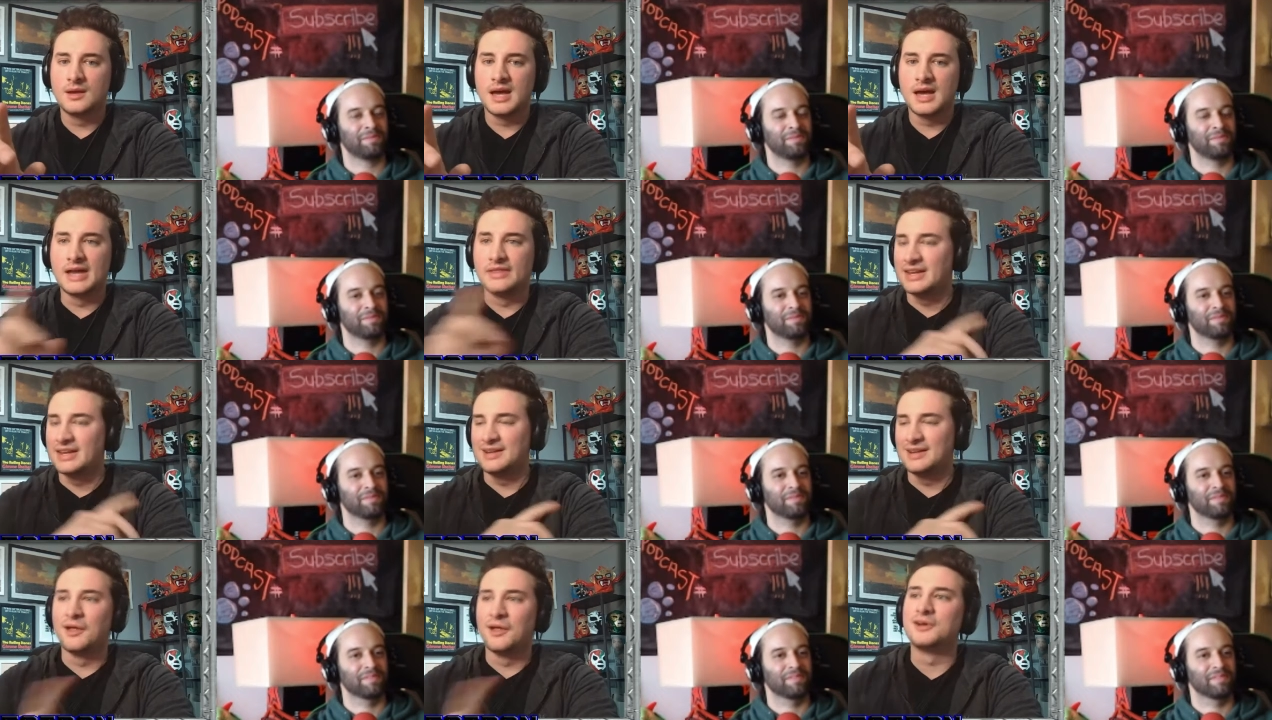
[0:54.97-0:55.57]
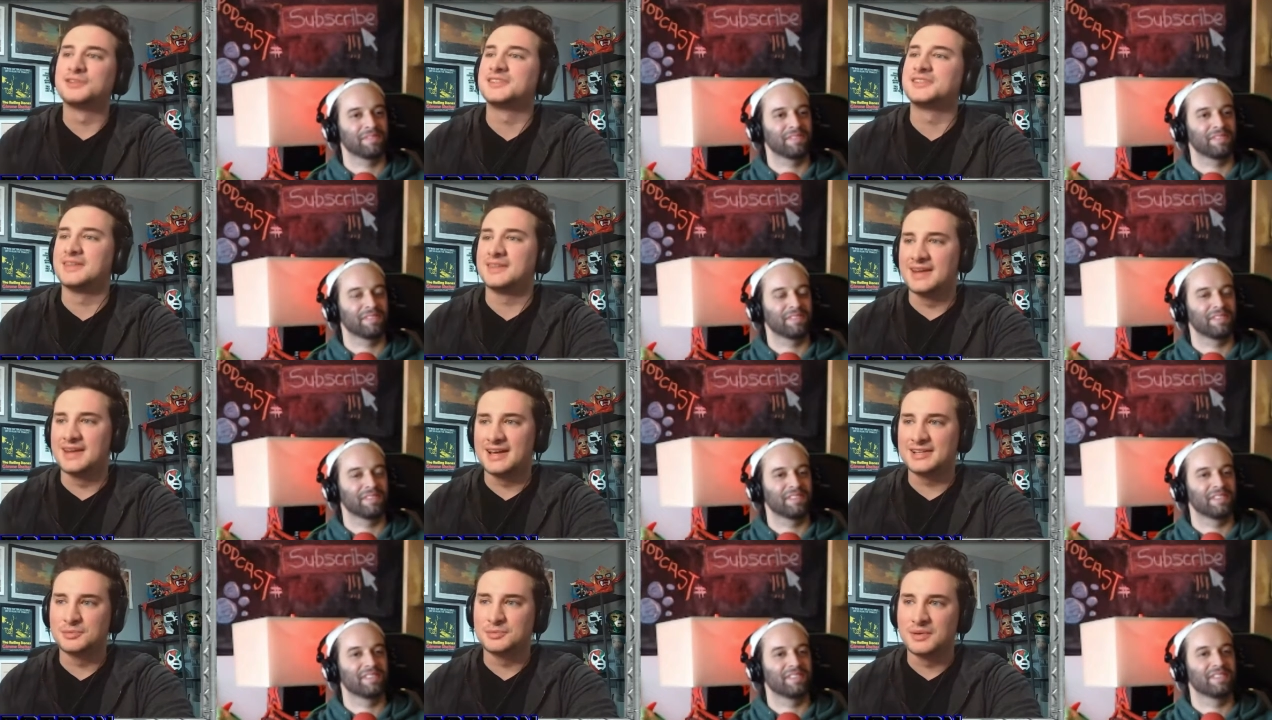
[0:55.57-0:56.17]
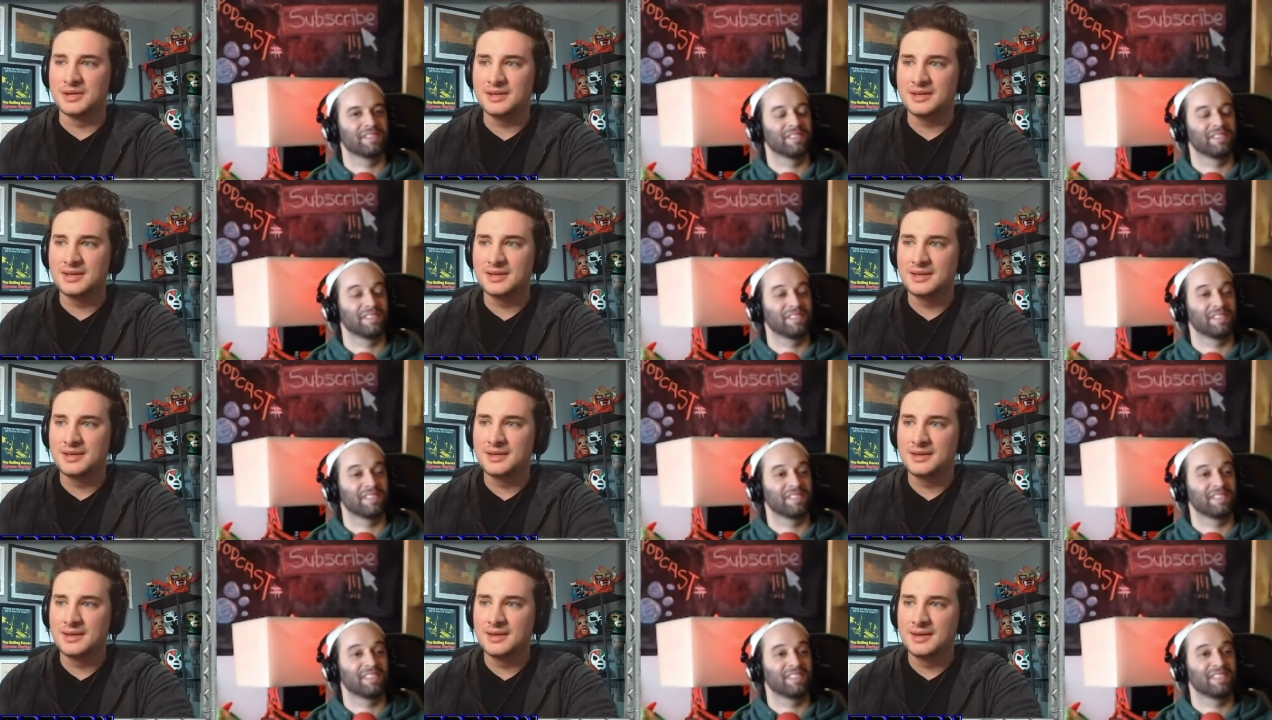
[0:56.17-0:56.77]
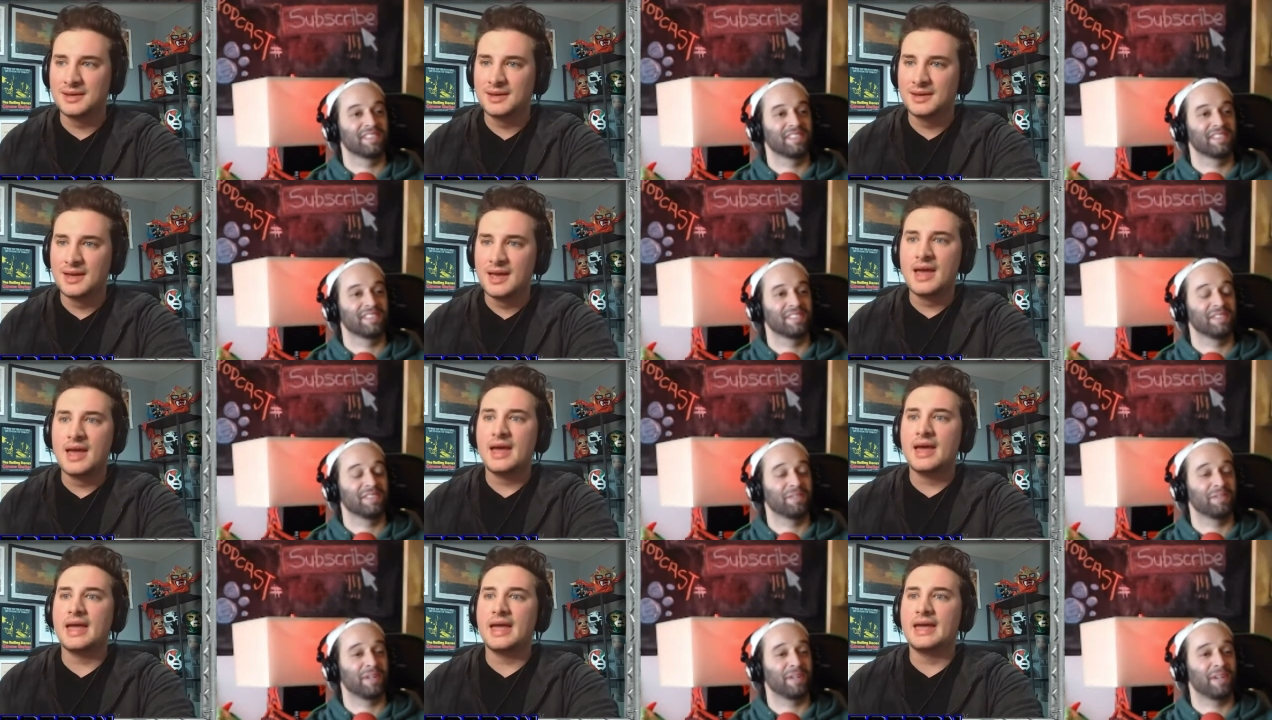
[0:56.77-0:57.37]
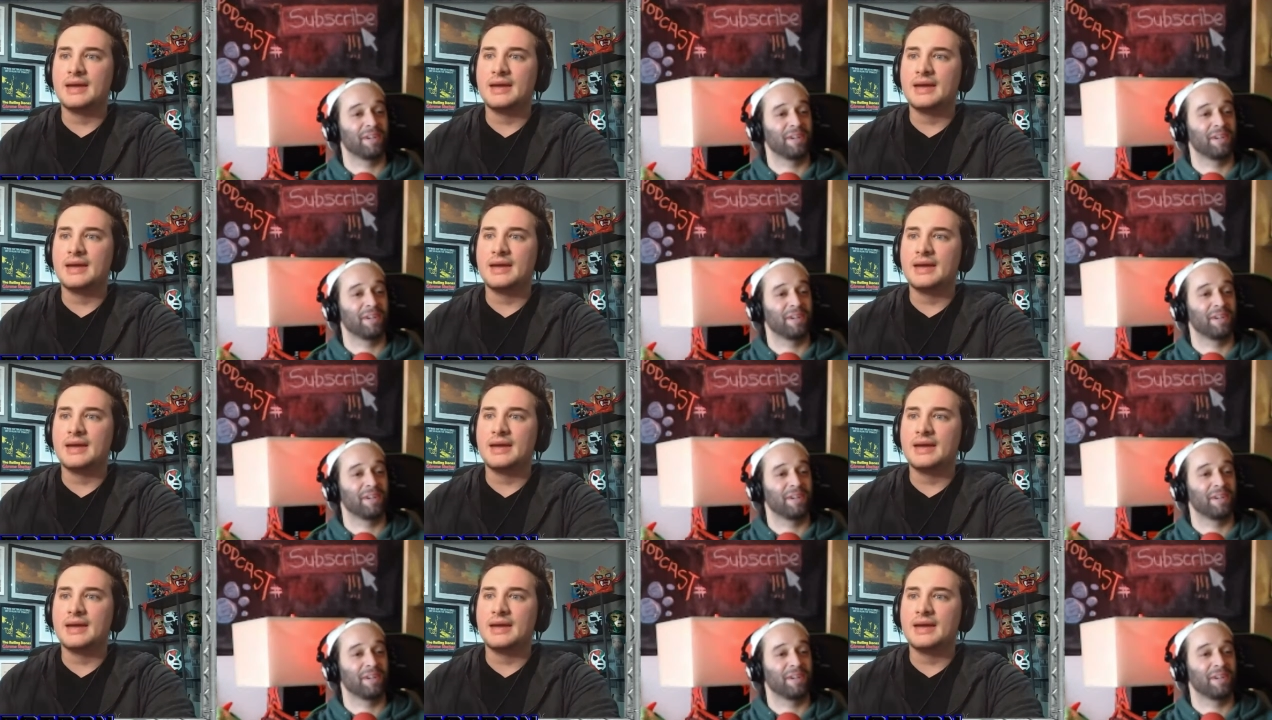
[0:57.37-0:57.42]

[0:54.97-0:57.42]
Speaker 1: And then he lost it the next week. Oh, wow.